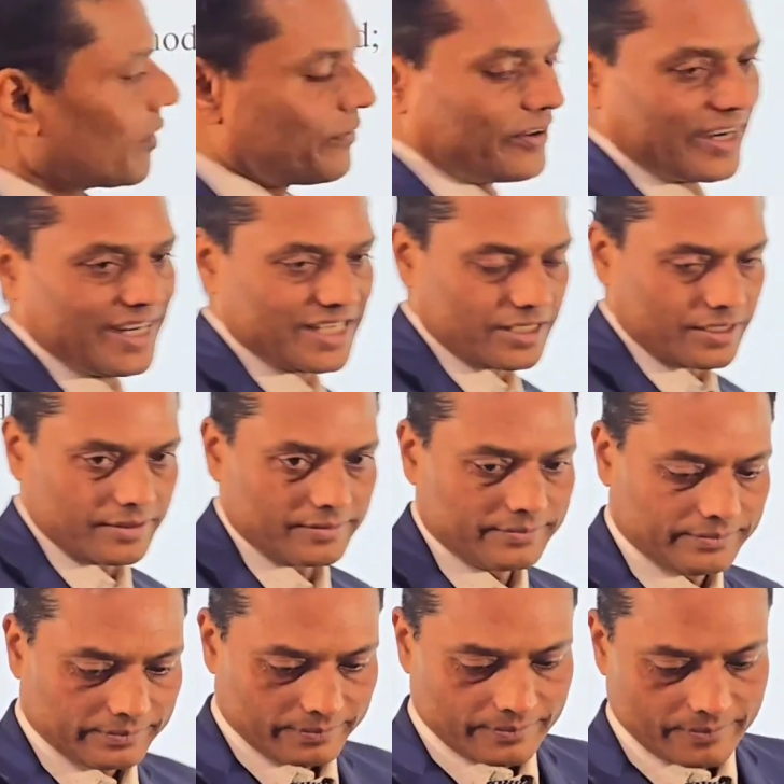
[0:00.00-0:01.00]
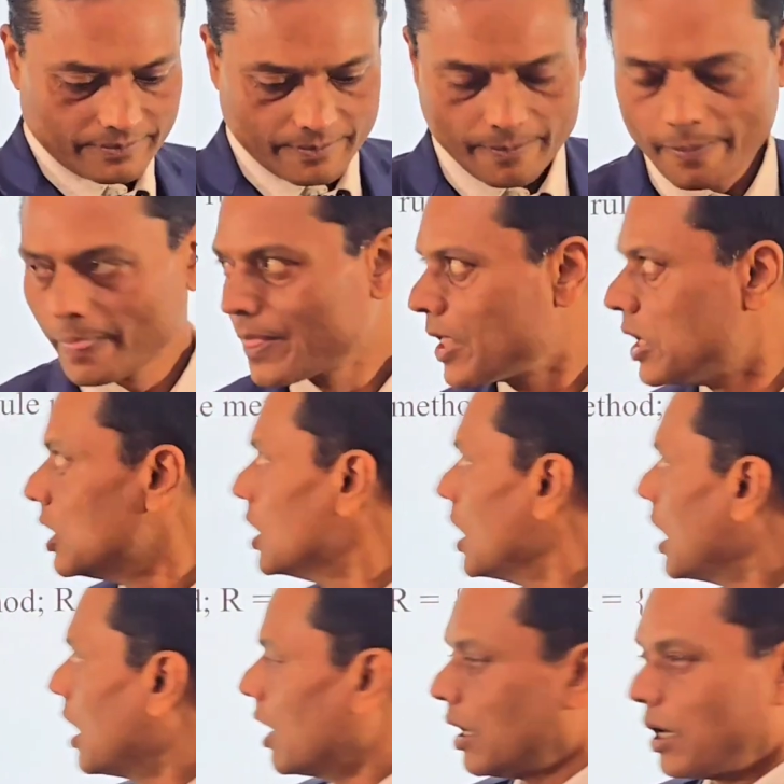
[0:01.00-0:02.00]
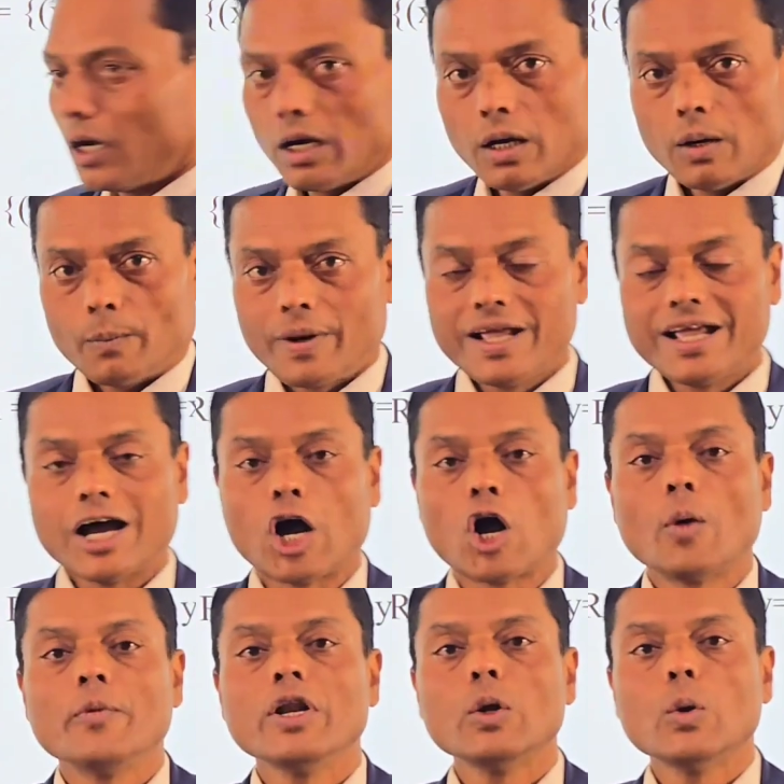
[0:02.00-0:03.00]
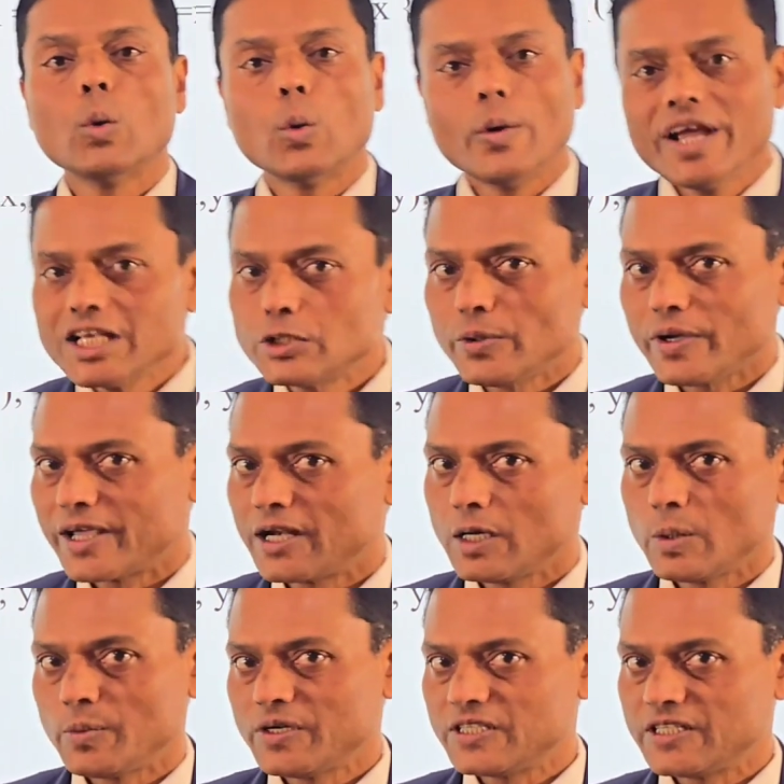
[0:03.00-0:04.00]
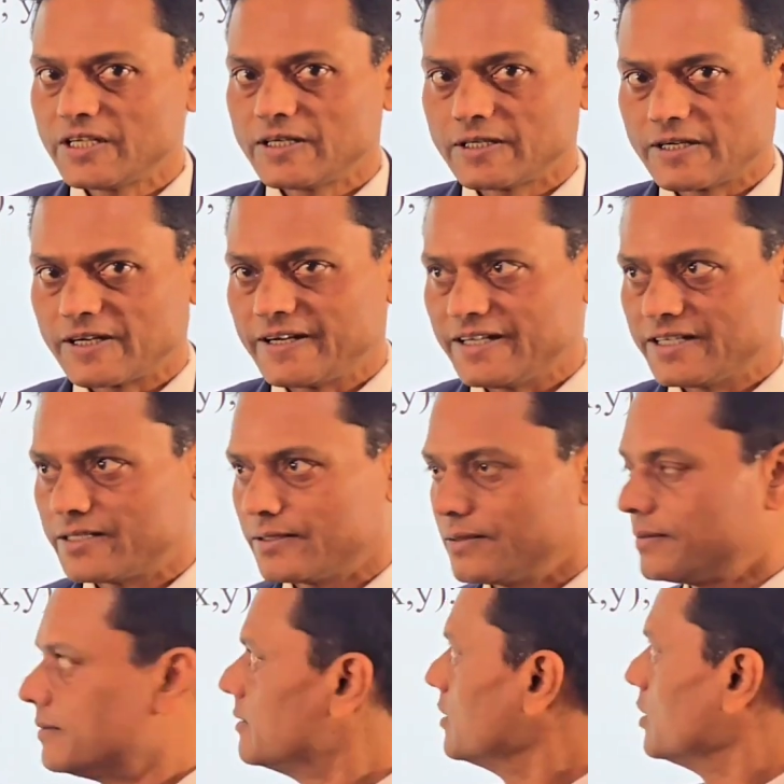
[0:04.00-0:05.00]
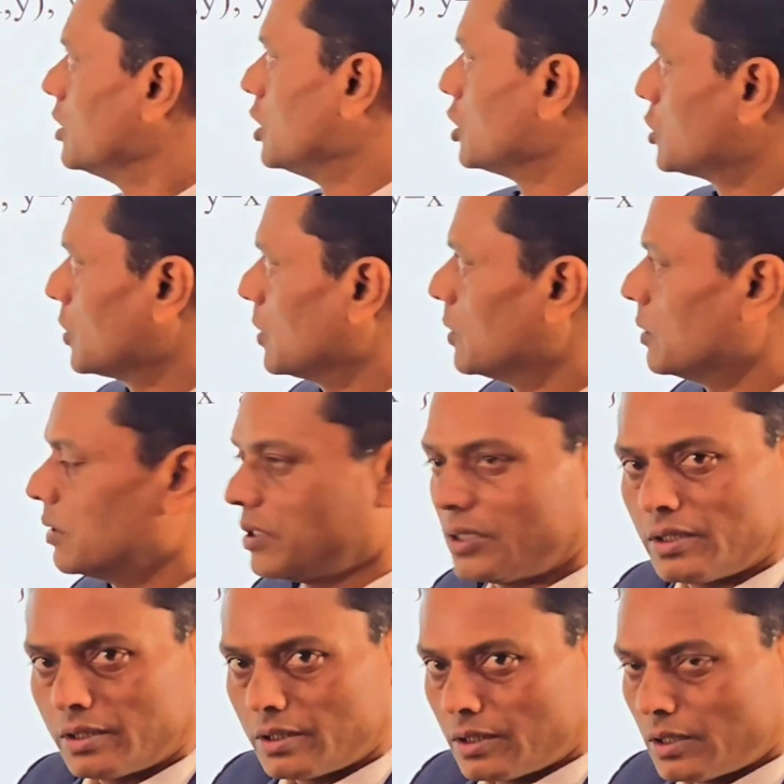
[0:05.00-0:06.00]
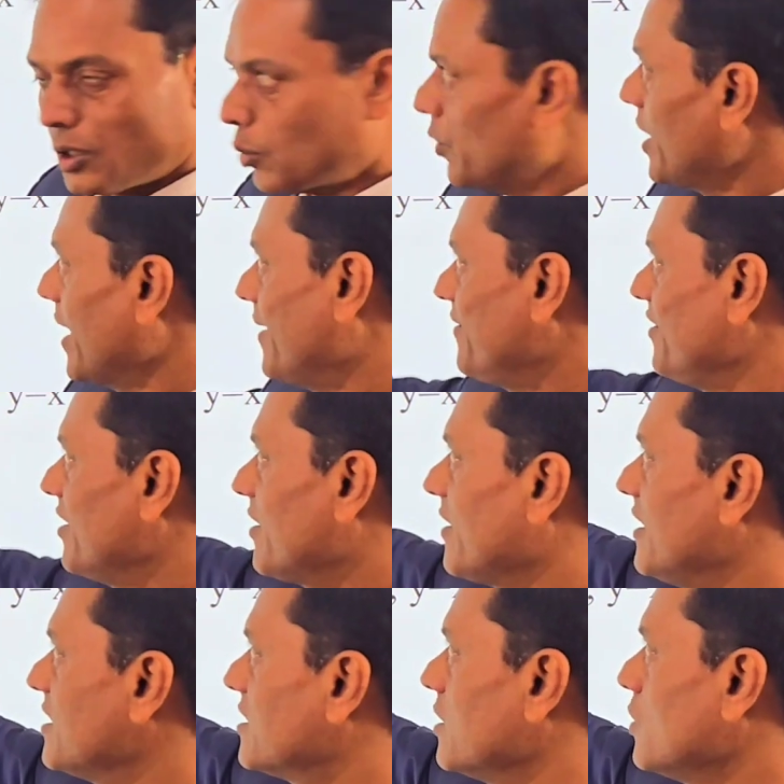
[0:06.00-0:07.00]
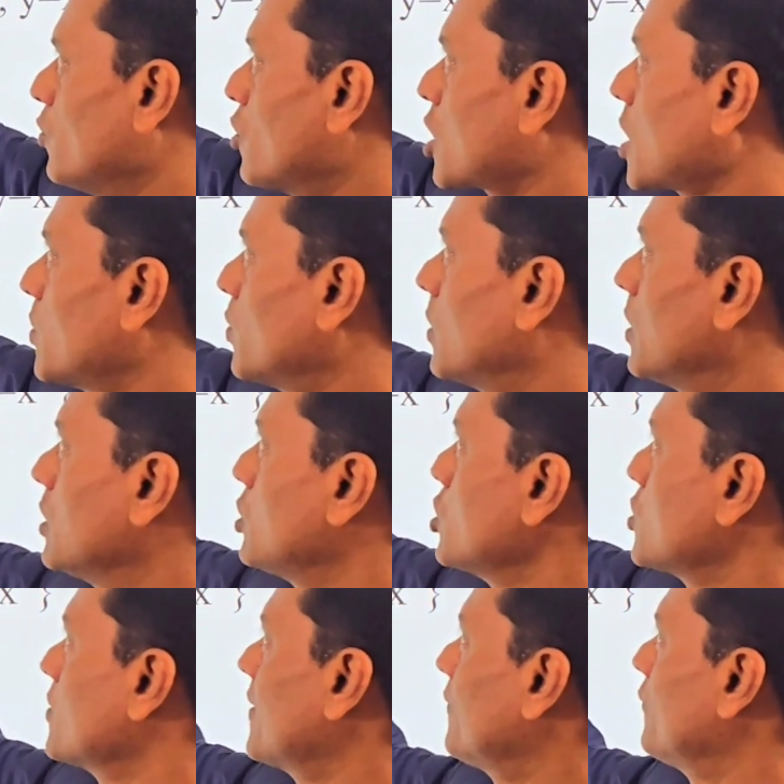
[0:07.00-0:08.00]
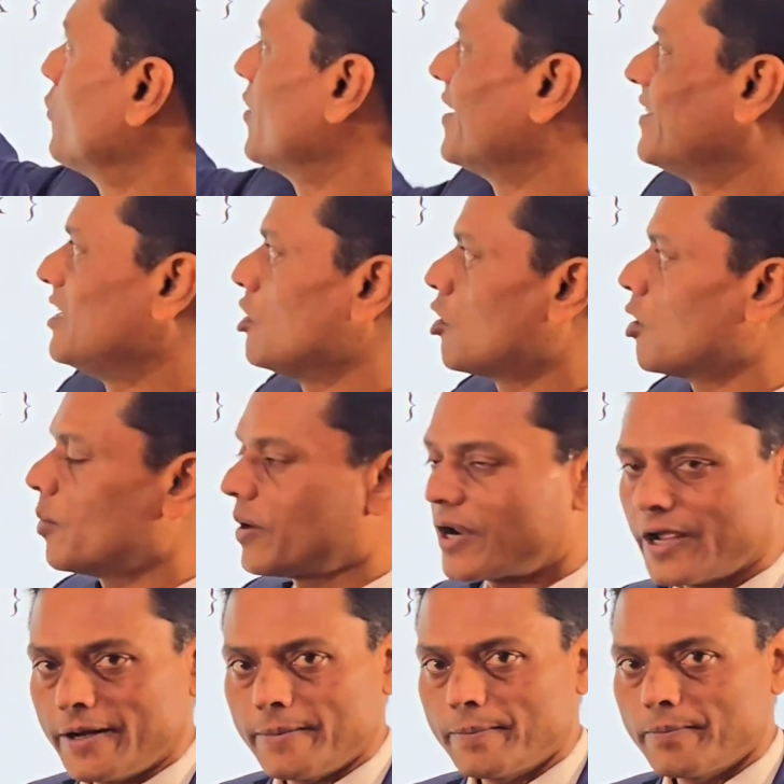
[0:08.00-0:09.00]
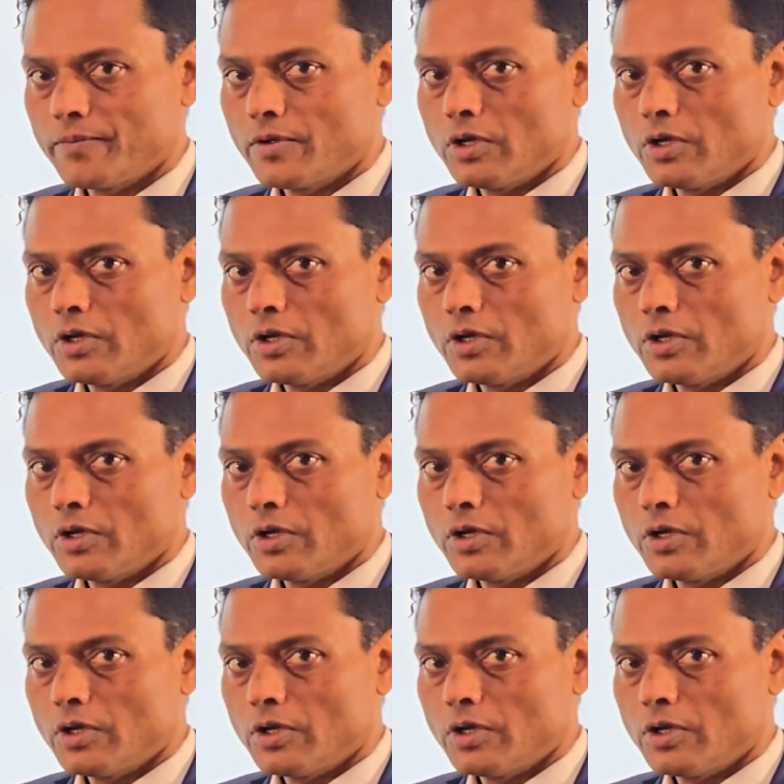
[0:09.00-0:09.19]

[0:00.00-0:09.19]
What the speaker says: of relation. By how many ways we can represent a relation? So we have here relation 1, 1, 2, 4, and 3, 9.